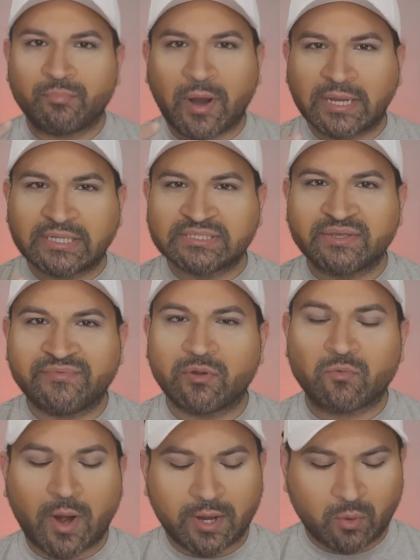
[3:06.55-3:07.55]
brightness of it
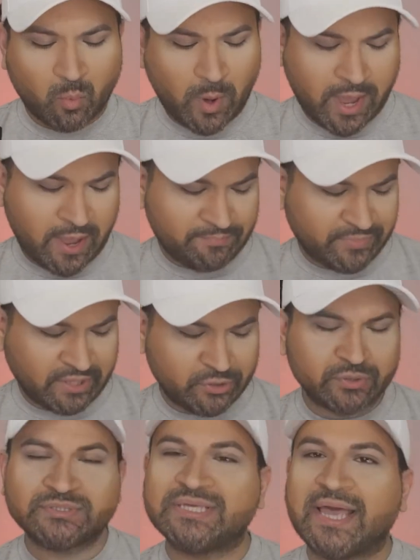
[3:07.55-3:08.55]
right away and
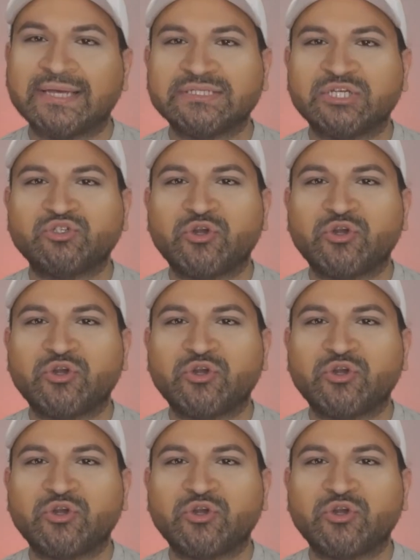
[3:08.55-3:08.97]
use it as a